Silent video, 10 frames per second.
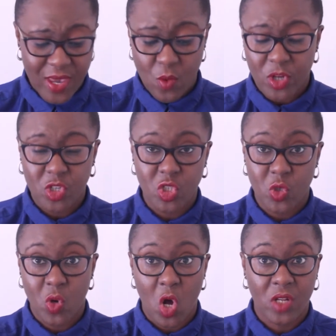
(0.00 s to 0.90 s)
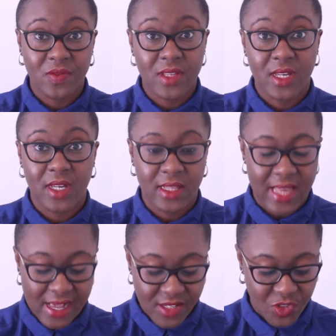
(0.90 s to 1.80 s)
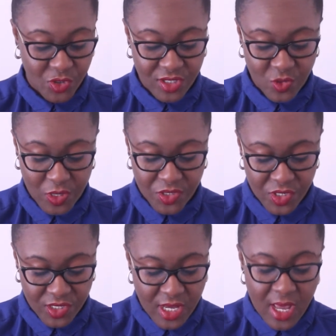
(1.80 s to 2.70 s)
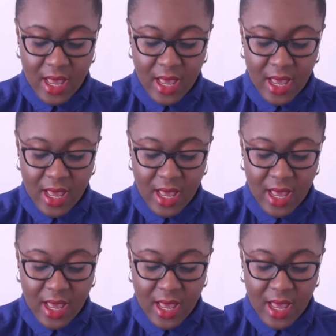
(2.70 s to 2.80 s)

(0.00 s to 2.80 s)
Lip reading: why you want to know all of the answers to these questions.